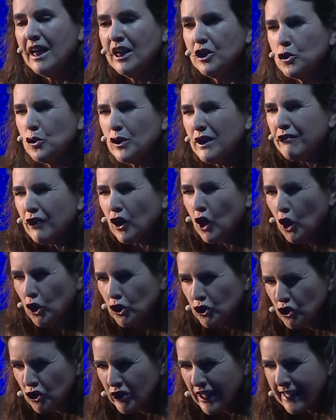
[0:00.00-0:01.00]
to give
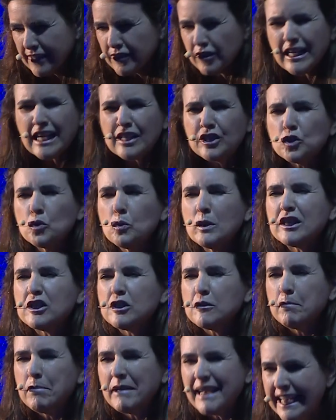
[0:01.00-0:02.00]
context, and to
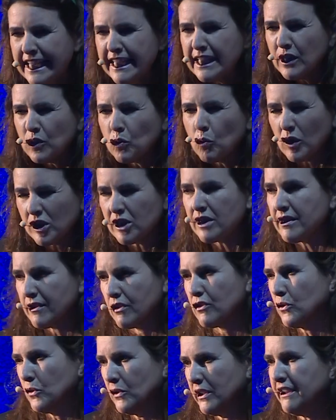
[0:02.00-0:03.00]
explain what it
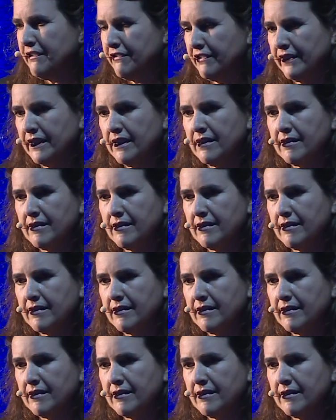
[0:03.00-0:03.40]
is to live in